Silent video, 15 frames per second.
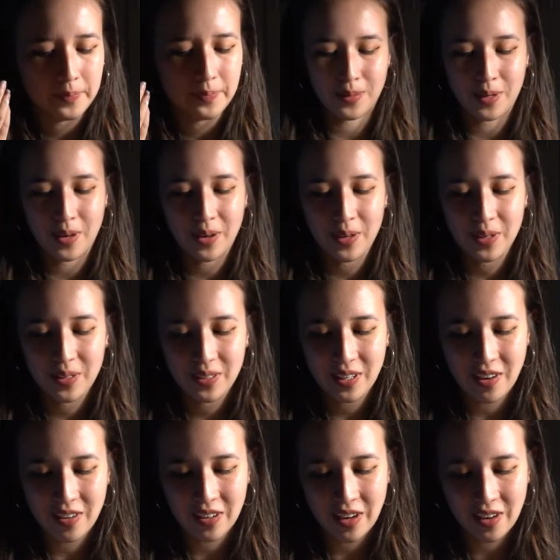We're all
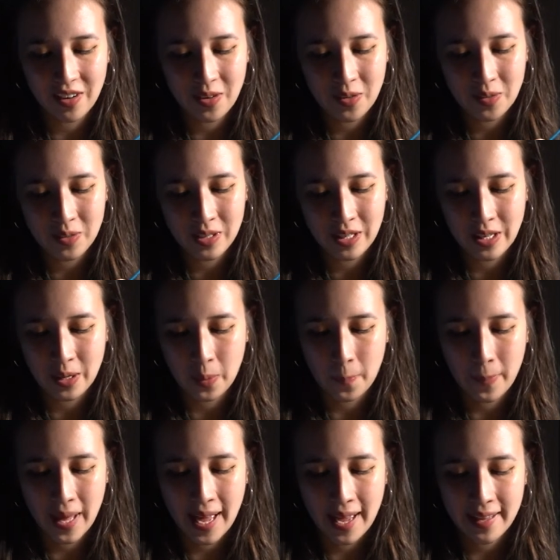on our own little
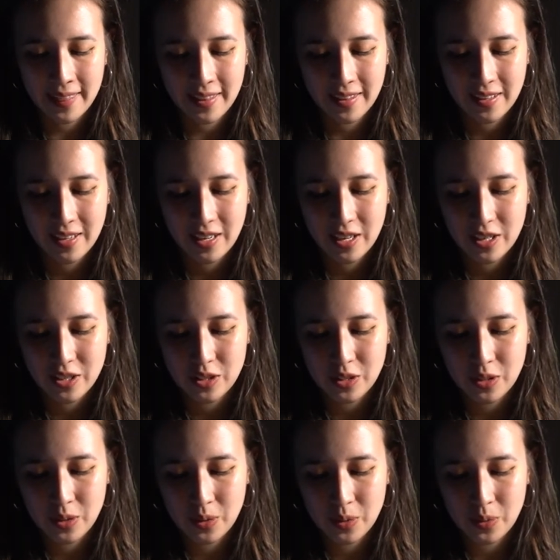path
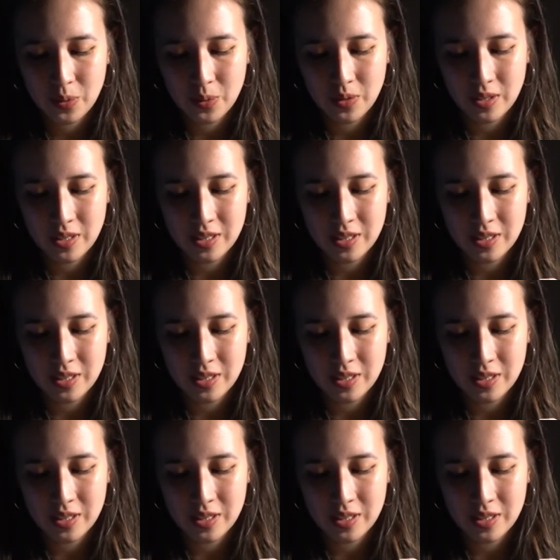to